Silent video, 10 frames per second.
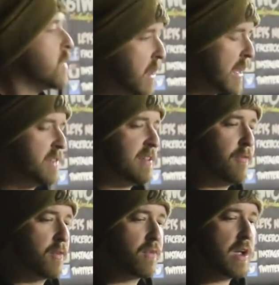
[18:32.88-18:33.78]
going to get a
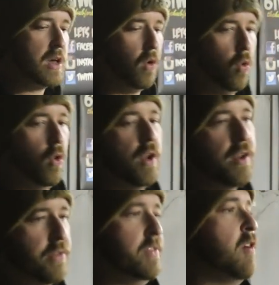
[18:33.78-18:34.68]
set for the rear or
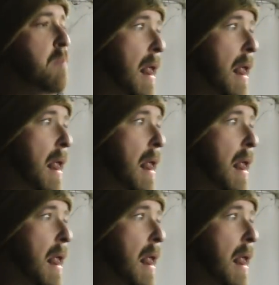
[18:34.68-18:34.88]
another set of